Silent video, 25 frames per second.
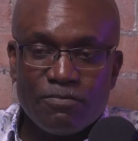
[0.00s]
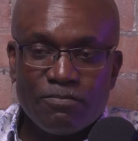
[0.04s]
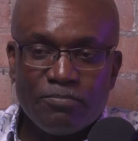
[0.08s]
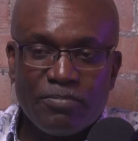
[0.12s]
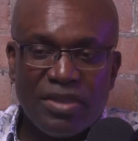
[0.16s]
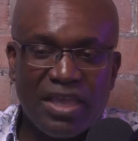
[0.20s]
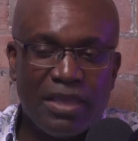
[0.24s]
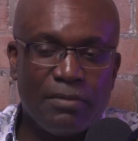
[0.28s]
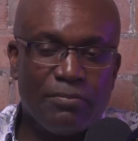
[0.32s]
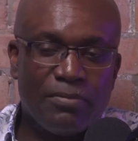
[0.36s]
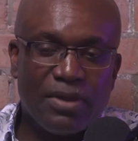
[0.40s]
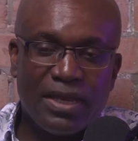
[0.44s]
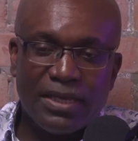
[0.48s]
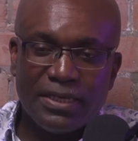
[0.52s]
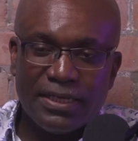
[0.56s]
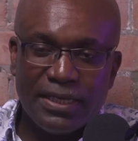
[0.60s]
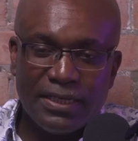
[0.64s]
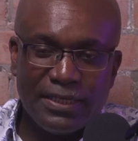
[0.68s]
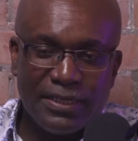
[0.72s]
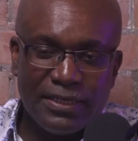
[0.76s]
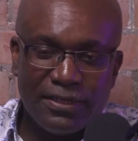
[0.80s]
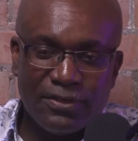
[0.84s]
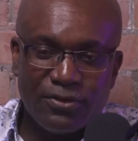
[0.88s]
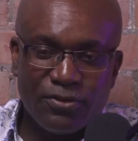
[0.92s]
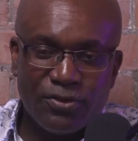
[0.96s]
Bear in mind, they
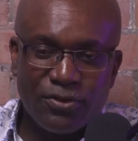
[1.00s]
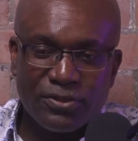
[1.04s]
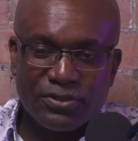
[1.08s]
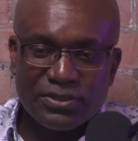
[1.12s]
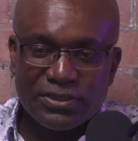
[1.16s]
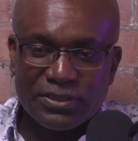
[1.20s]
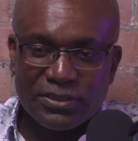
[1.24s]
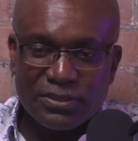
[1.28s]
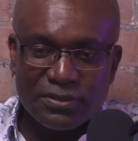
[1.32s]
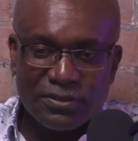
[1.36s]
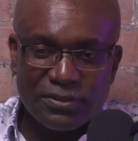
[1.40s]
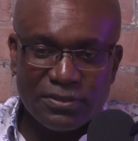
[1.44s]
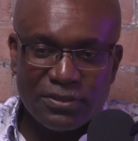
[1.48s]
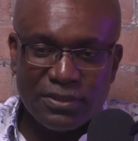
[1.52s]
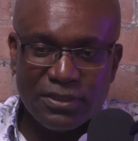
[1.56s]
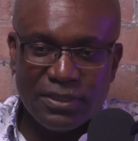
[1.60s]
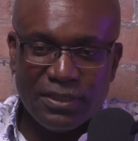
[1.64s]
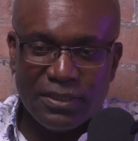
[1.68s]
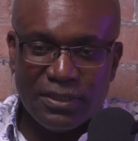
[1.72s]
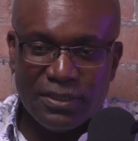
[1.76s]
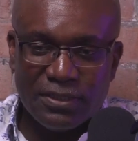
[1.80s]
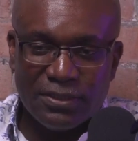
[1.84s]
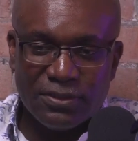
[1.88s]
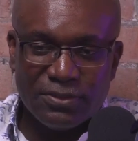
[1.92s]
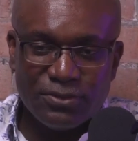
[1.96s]
did not,
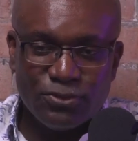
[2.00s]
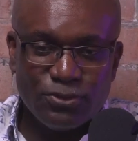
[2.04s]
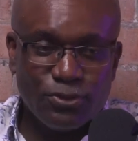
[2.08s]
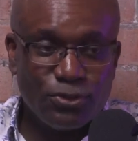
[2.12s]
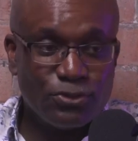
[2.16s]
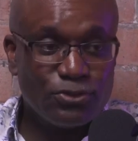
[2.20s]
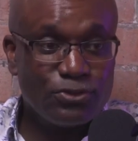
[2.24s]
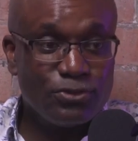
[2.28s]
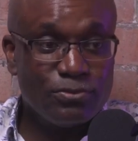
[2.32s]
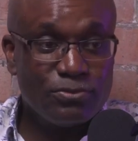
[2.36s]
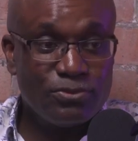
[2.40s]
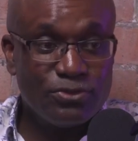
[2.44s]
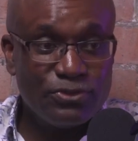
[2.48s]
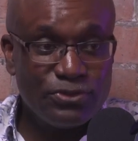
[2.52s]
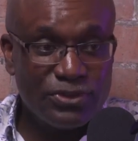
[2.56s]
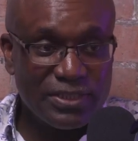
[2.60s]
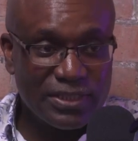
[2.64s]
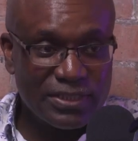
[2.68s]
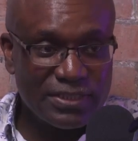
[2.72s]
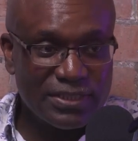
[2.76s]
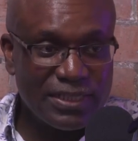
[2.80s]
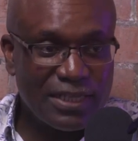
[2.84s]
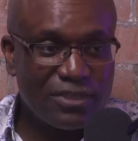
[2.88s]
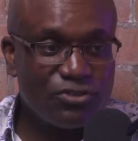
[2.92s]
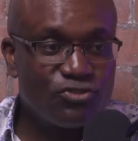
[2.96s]
the Dosumus,
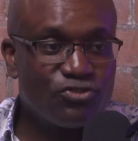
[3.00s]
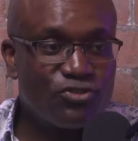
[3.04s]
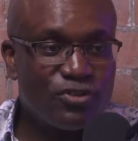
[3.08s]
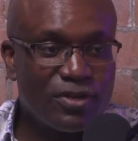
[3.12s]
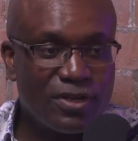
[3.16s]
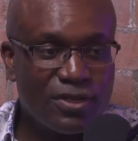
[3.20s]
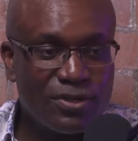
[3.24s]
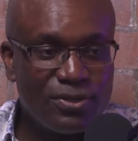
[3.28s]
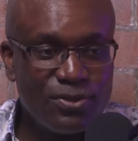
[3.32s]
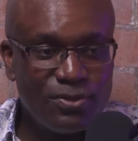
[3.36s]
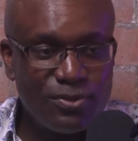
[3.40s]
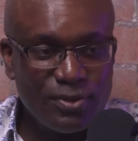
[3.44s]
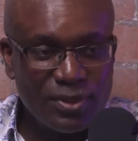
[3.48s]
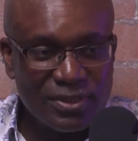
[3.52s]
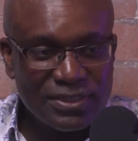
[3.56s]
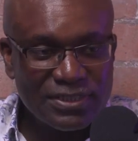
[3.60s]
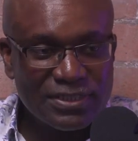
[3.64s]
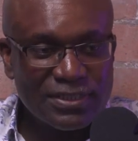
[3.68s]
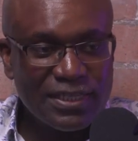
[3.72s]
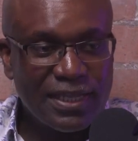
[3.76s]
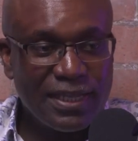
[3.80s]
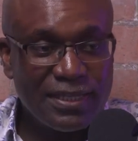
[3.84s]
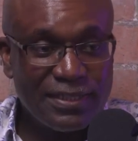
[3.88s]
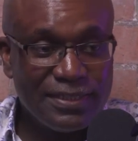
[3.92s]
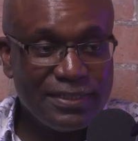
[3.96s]
etc., who were
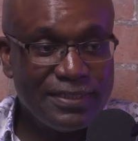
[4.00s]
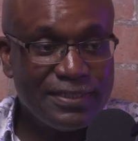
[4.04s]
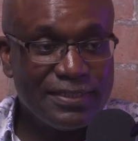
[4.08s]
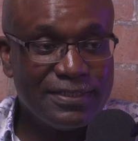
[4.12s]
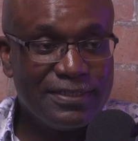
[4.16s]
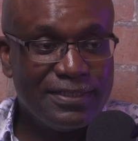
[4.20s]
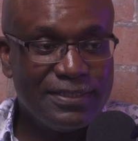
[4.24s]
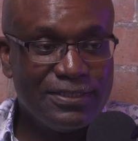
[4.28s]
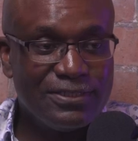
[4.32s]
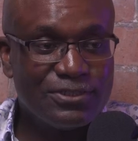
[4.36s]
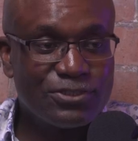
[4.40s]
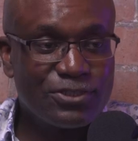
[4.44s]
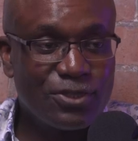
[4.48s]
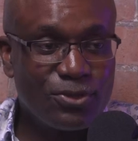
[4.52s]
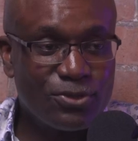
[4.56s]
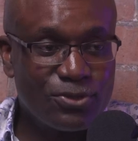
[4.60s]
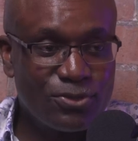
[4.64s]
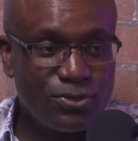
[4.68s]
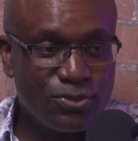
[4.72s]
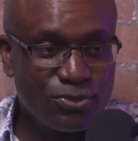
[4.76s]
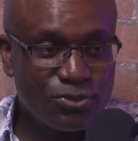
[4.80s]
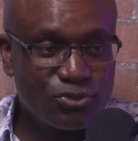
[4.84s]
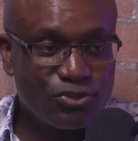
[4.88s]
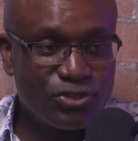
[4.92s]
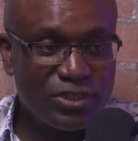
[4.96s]
signing the
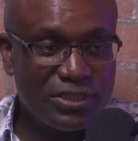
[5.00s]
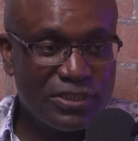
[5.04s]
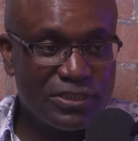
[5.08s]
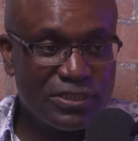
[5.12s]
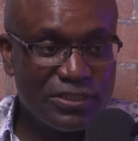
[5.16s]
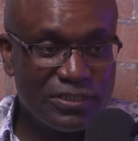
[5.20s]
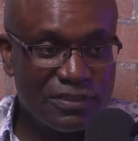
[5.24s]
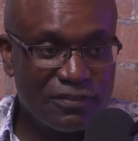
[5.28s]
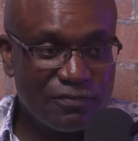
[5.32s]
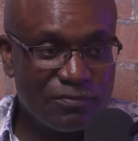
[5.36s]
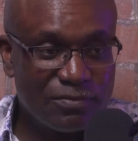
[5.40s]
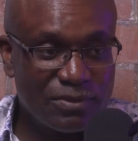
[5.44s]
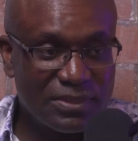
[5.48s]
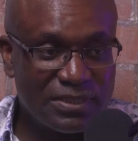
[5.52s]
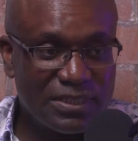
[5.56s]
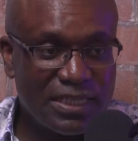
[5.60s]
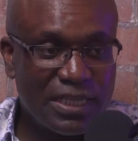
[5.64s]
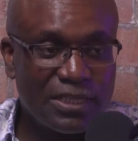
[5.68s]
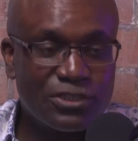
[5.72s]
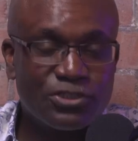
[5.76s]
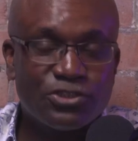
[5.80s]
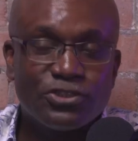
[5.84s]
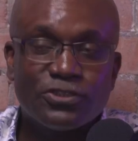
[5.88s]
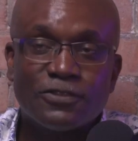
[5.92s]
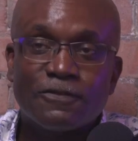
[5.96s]
so-called treaties of
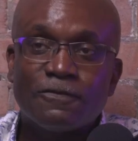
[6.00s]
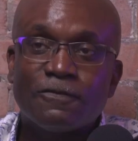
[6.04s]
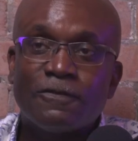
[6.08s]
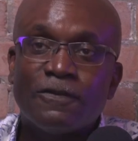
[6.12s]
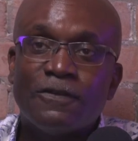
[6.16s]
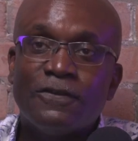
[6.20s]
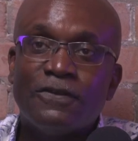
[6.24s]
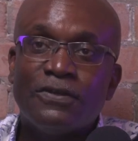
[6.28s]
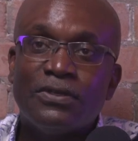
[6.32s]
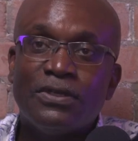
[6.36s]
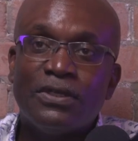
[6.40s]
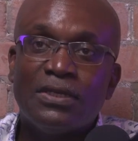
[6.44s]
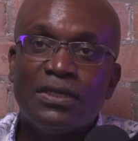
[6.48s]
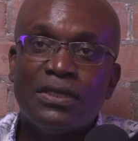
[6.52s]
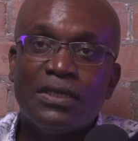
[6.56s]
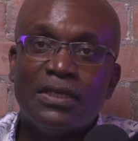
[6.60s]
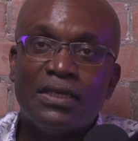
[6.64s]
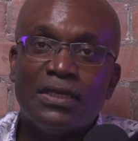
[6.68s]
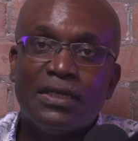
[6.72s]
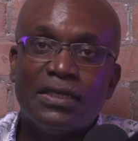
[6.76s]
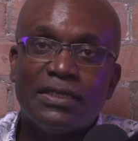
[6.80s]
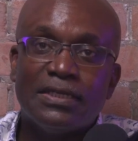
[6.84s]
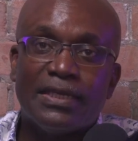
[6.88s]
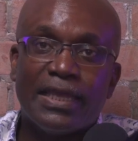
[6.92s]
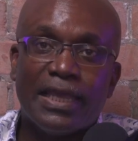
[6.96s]
protection,
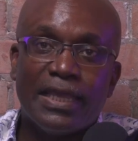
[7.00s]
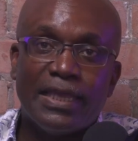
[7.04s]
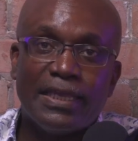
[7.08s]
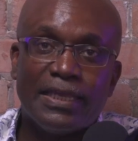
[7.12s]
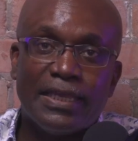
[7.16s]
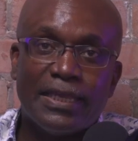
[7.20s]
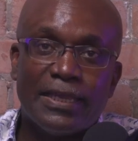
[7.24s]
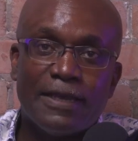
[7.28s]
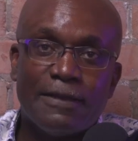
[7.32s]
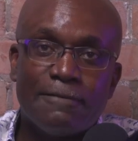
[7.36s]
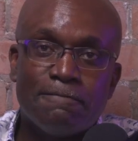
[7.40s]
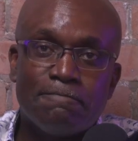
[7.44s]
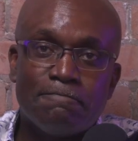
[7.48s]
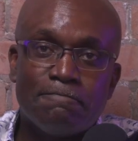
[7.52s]
they